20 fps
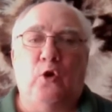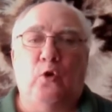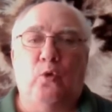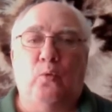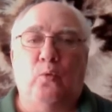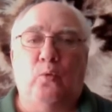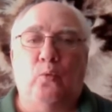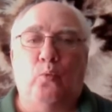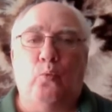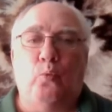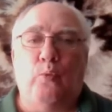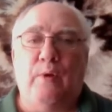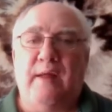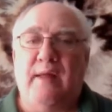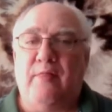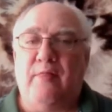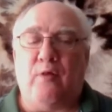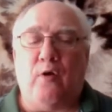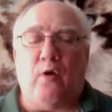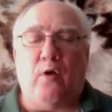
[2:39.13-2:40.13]

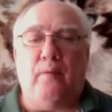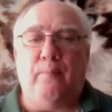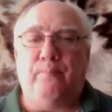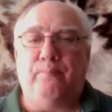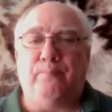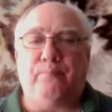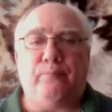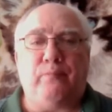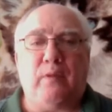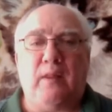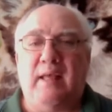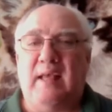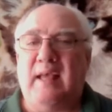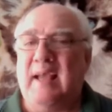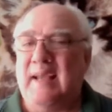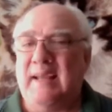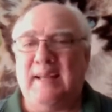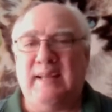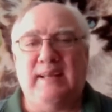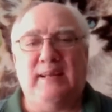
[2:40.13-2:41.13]
with
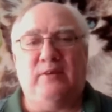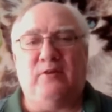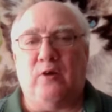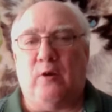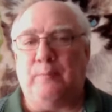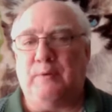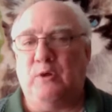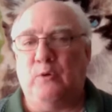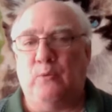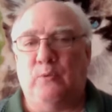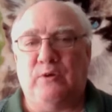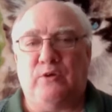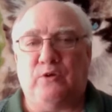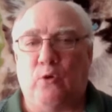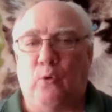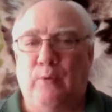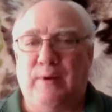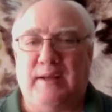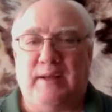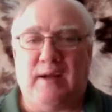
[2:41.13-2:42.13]

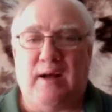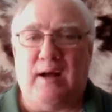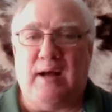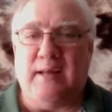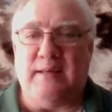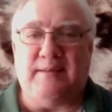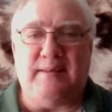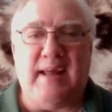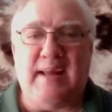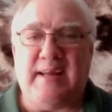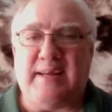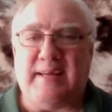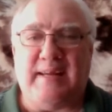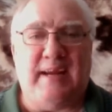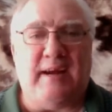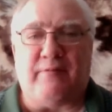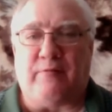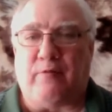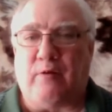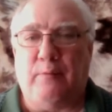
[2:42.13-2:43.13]
AEW and Tony Khan
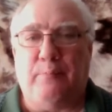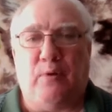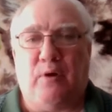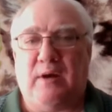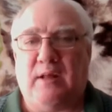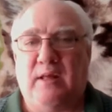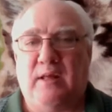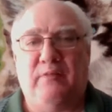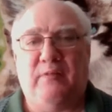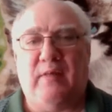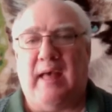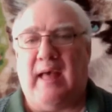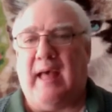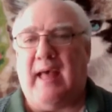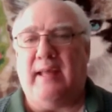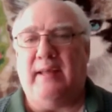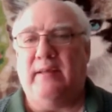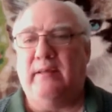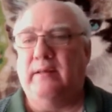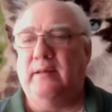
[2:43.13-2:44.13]
taking
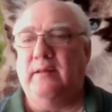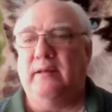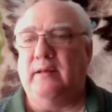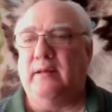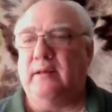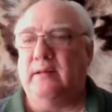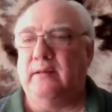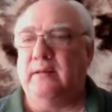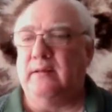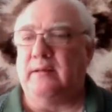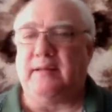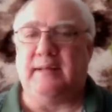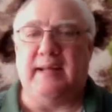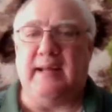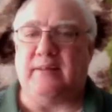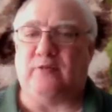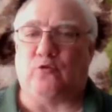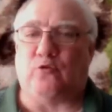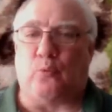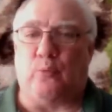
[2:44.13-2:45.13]
everybody that
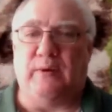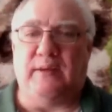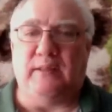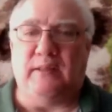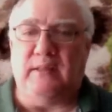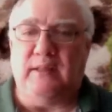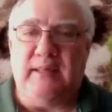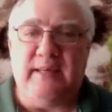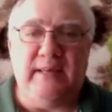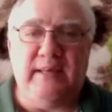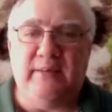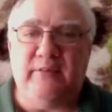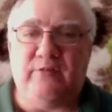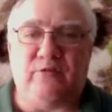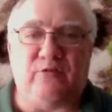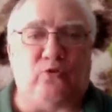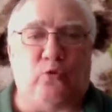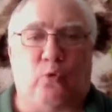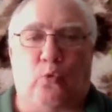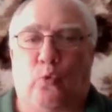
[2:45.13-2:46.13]
gets
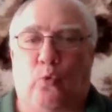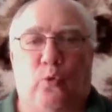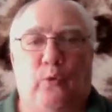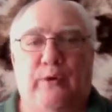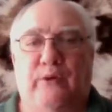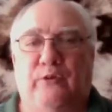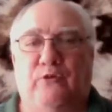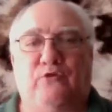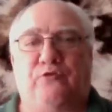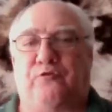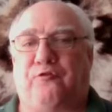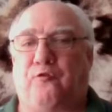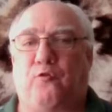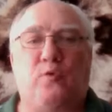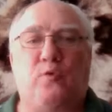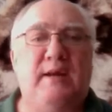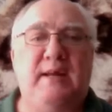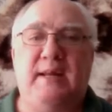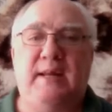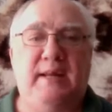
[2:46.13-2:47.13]
released or
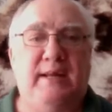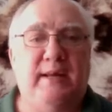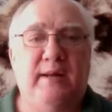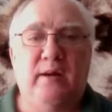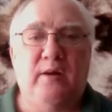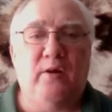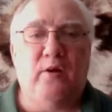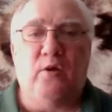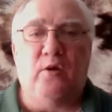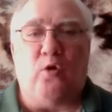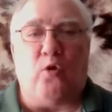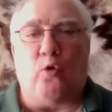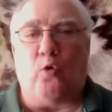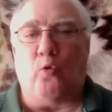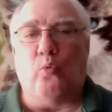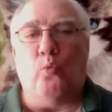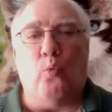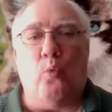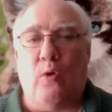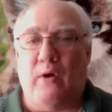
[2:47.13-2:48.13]
is free
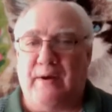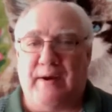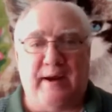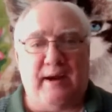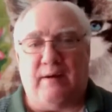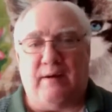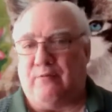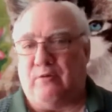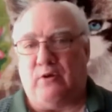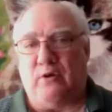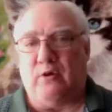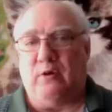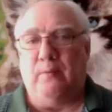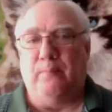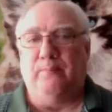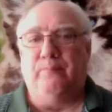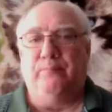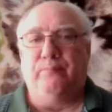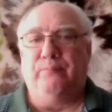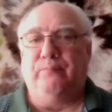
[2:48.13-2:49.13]
or
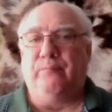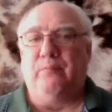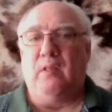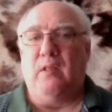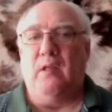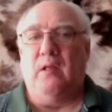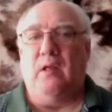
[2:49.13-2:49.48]
whatever.